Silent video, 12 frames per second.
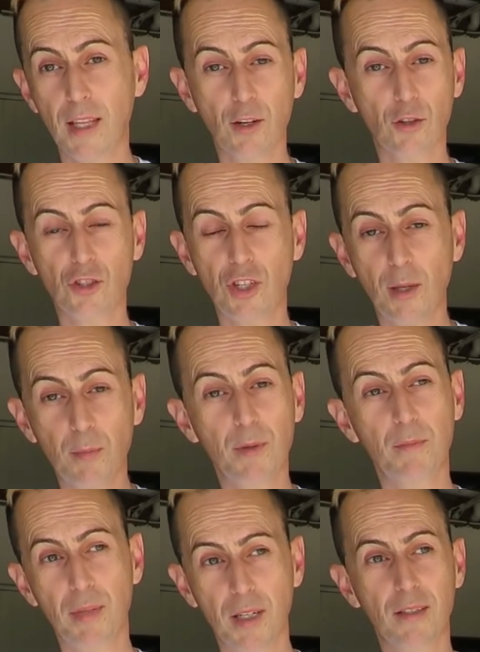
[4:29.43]
They're not cheap,
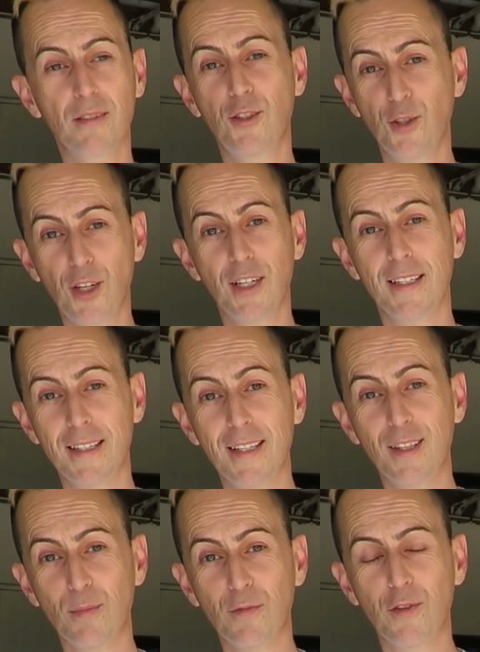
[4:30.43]
but you're going to
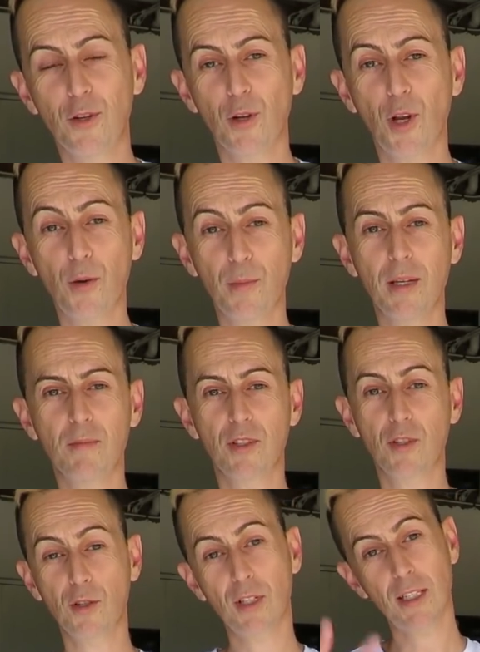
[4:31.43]
need them for your low beam,
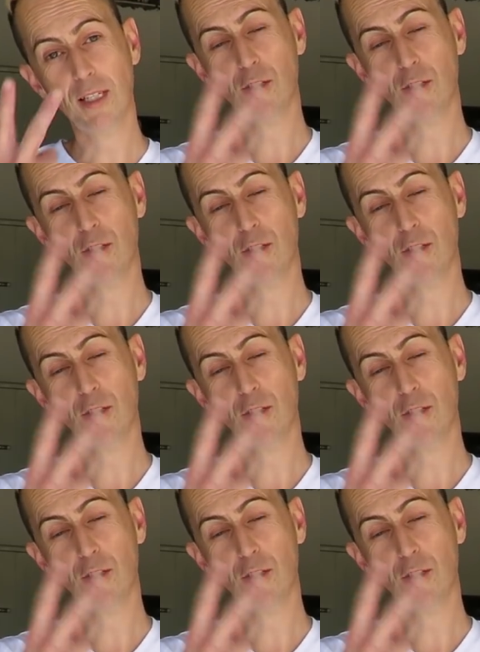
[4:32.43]
so you're going